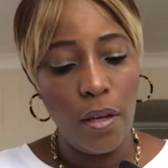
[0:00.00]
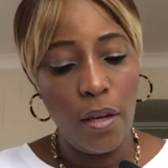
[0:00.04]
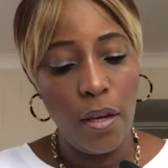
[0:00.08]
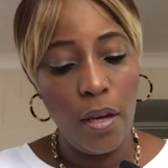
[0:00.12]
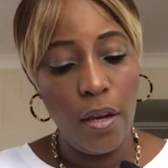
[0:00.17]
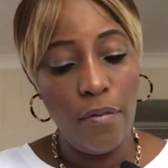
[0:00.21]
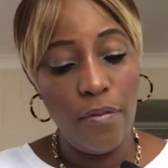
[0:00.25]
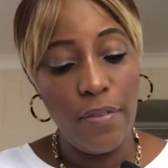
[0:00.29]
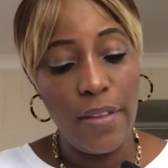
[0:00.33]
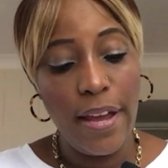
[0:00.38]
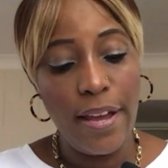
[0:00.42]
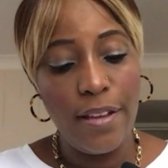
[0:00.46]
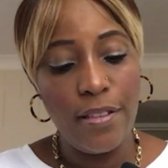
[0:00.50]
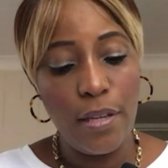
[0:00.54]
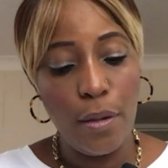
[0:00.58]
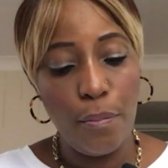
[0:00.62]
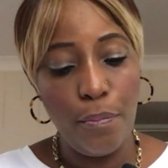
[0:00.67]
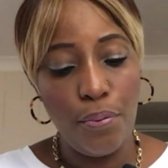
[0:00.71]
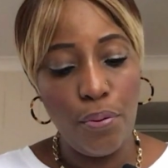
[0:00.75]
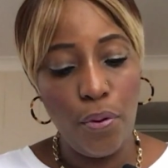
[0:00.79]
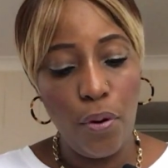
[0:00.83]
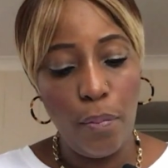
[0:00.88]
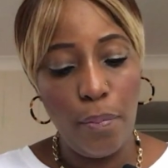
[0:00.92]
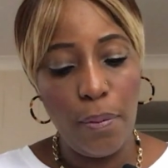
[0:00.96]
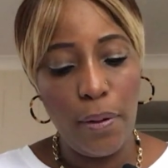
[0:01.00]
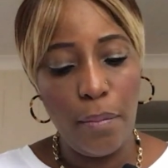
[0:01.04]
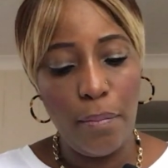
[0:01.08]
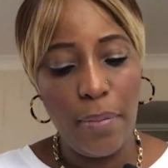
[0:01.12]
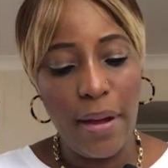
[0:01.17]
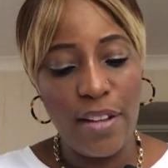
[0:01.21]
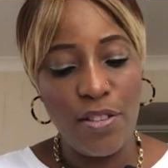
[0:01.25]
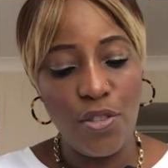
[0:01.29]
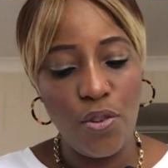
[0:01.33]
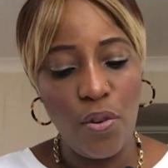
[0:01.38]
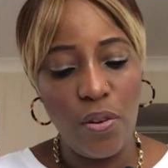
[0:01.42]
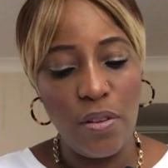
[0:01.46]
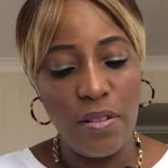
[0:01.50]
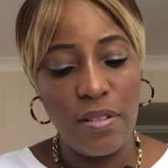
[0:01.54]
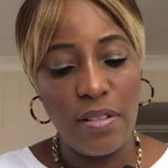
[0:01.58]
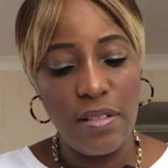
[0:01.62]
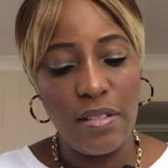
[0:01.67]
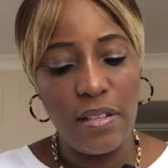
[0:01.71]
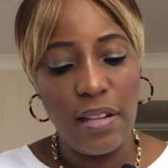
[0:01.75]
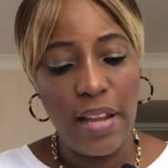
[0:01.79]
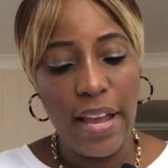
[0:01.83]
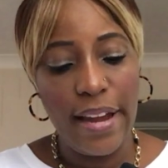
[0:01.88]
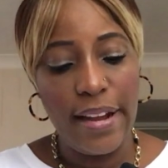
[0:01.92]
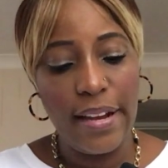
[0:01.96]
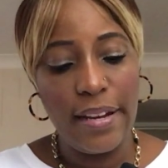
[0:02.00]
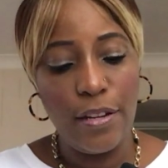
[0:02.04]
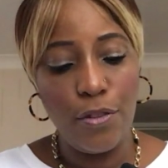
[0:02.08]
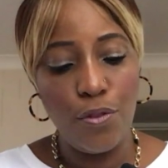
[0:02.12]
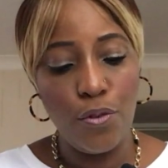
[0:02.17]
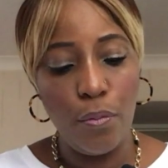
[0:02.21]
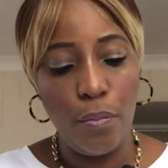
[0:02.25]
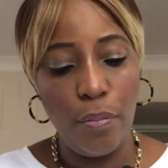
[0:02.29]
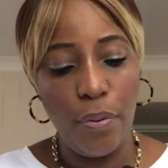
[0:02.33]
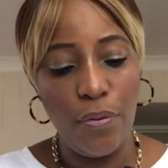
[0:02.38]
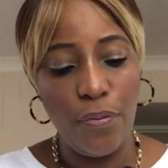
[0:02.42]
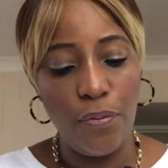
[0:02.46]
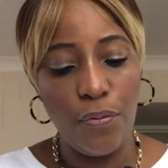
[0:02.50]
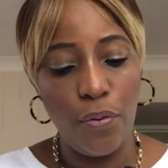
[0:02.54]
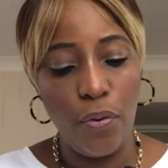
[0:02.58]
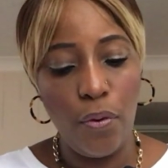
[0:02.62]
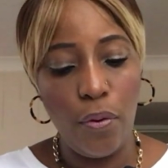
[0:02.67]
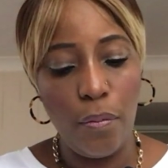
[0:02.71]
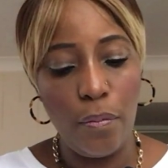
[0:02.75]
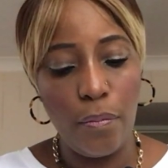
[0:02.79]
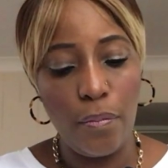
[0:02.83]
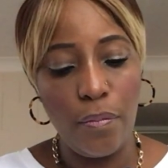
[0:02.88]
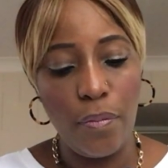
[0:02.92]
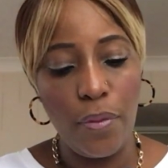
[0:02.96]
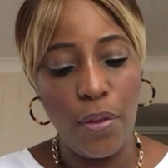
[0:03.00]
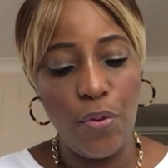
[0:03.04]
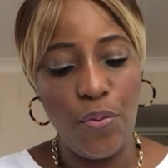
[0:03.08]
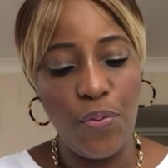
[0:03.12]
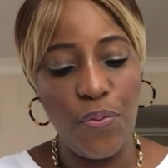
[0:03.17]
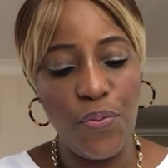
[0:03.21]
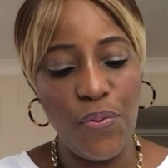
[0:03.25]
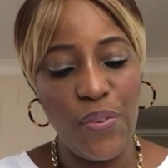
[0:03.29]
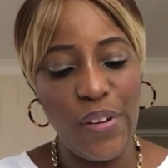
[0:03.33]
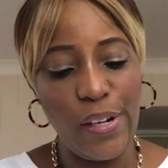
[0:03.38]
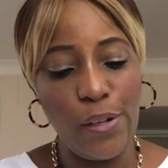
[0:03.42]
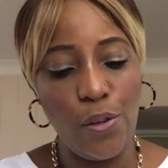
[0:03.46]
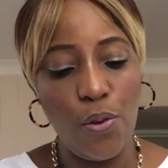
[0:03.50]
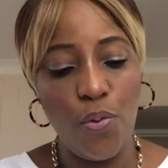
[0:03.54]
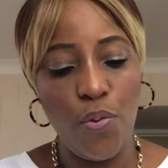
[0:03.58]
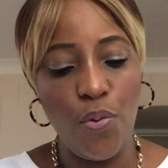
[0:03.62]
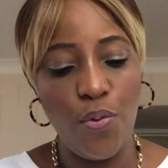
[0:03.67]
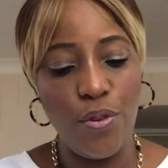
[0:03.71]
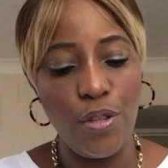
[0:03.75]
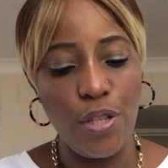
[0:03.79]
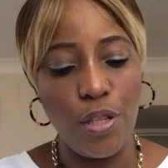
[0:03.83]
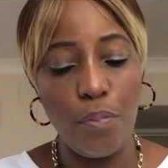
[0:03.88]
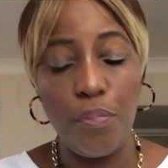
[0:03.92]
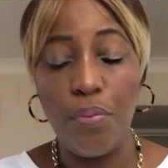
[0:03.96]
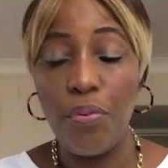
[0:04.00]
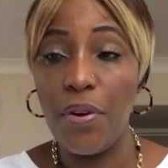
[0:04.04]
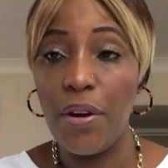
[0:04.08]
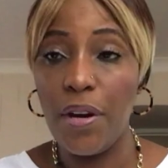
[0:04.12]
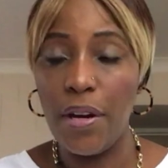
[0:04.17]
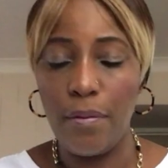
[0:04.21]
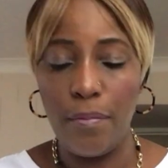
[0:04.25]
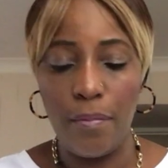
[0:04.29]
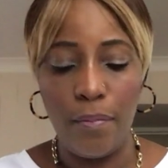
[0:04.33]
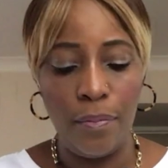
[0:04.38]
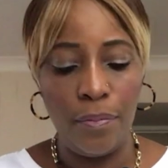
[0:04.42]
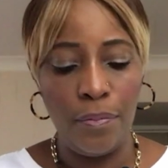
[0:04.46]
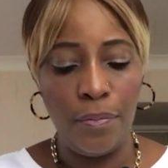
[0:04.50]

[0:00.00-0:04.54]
If there is a problem at all, it is likely to be from the fellow who is praying.